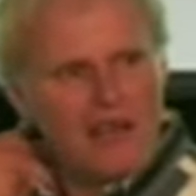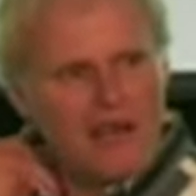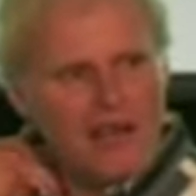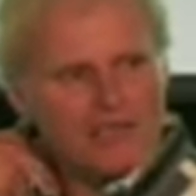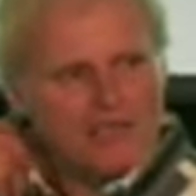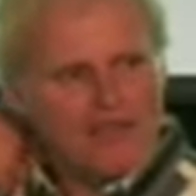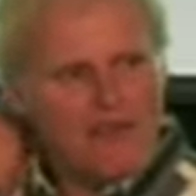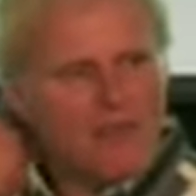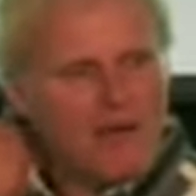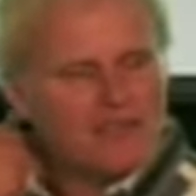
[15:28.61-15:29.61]
I said, do you have
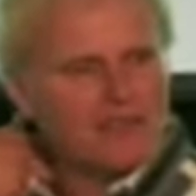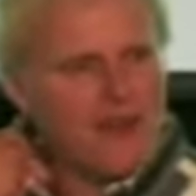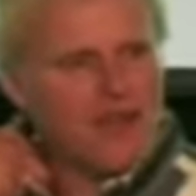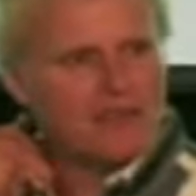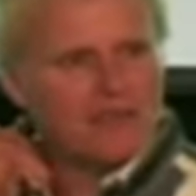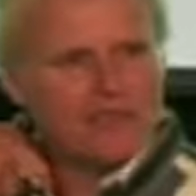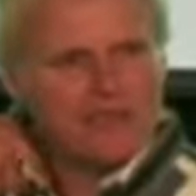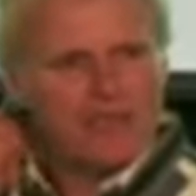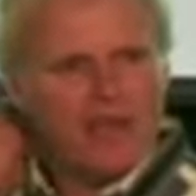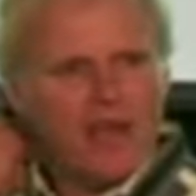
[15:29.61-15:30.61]
a best friend? She
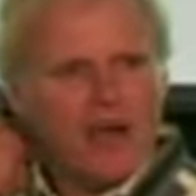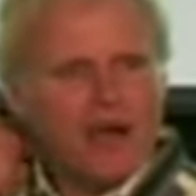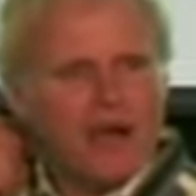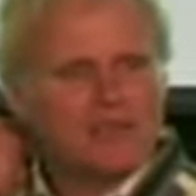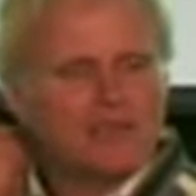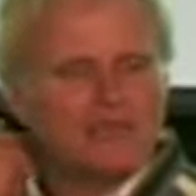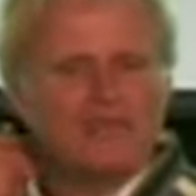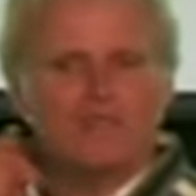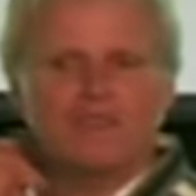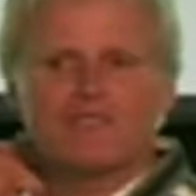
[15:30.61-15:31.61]
said, yeah. I said, who's
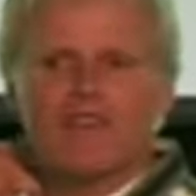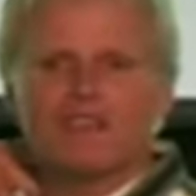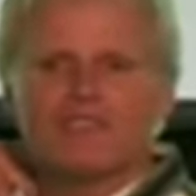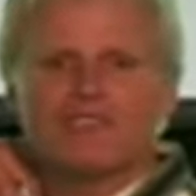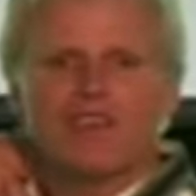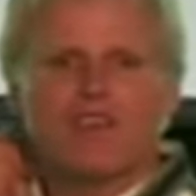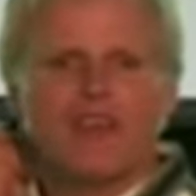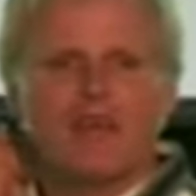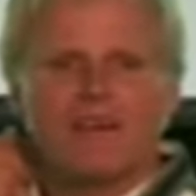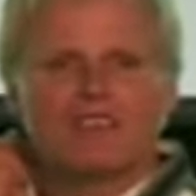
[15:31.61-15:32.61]
your best friend? She said her
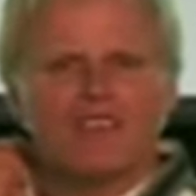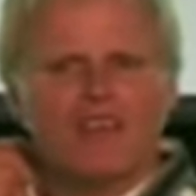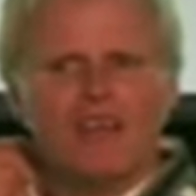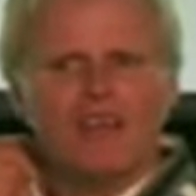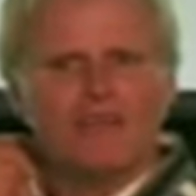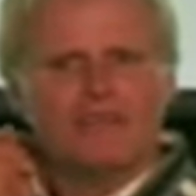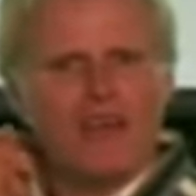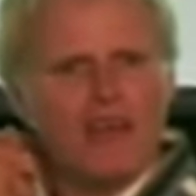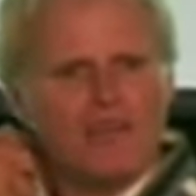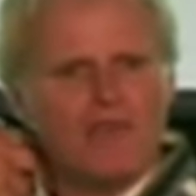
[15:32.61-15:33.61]
name. I said, is that
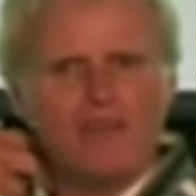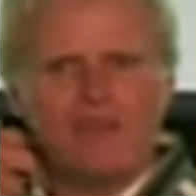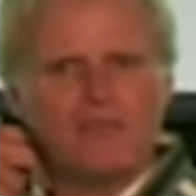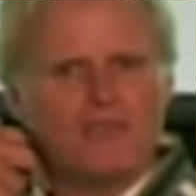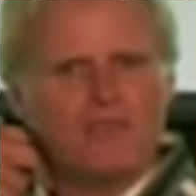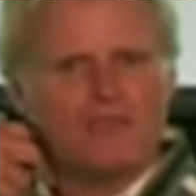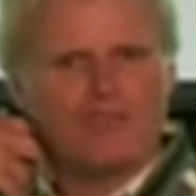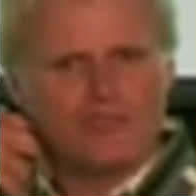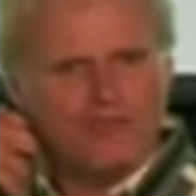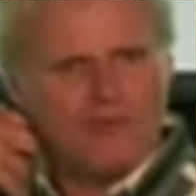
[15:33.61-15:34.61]
how you ended up at this
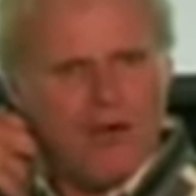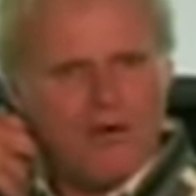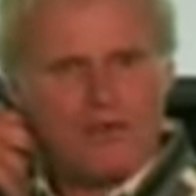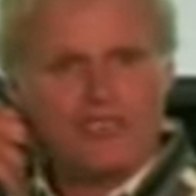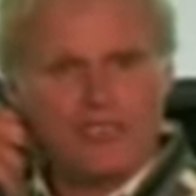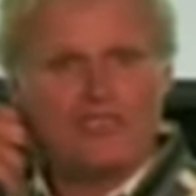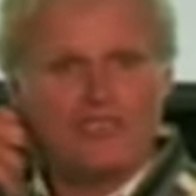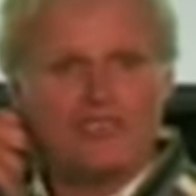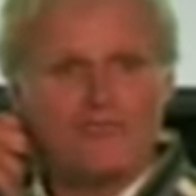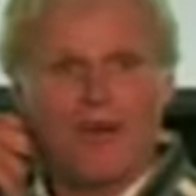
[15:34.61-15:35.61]
church? You know her? She said,
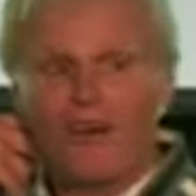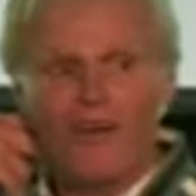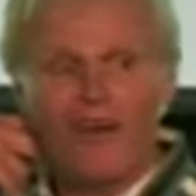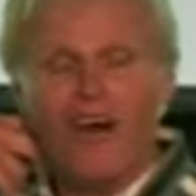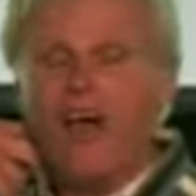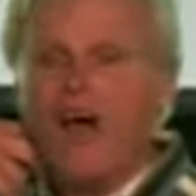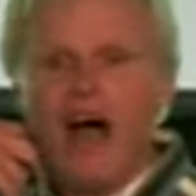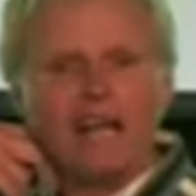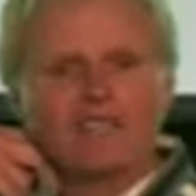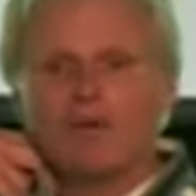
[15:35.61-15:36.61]
she's my girl.
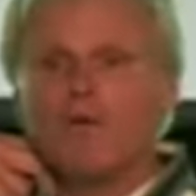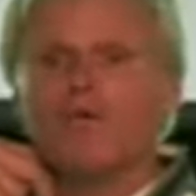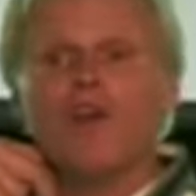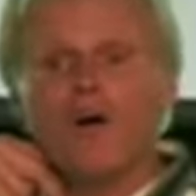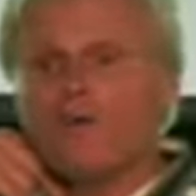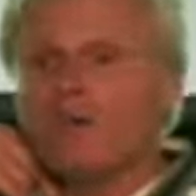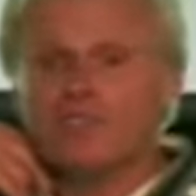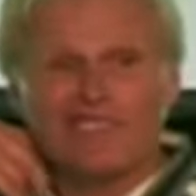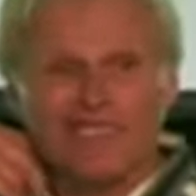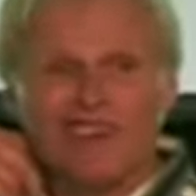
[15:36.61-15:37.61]
I said, well, knowing her,
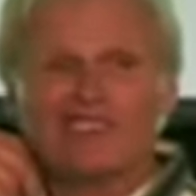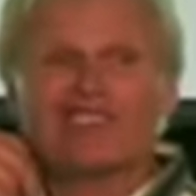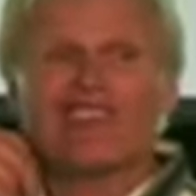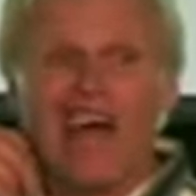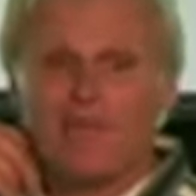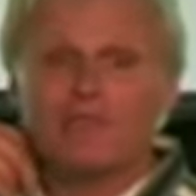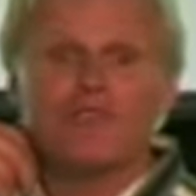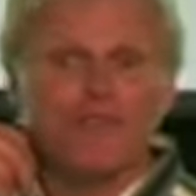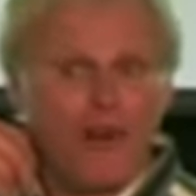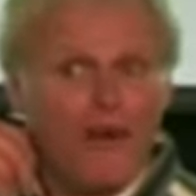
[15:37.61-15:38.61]
she's going to slap
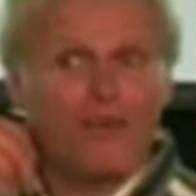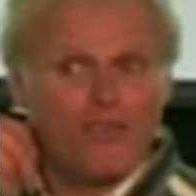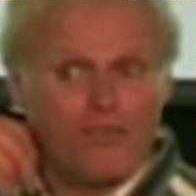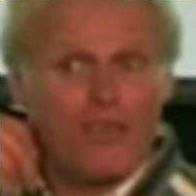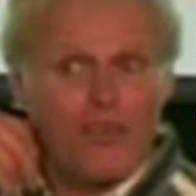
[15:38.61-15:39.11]
you first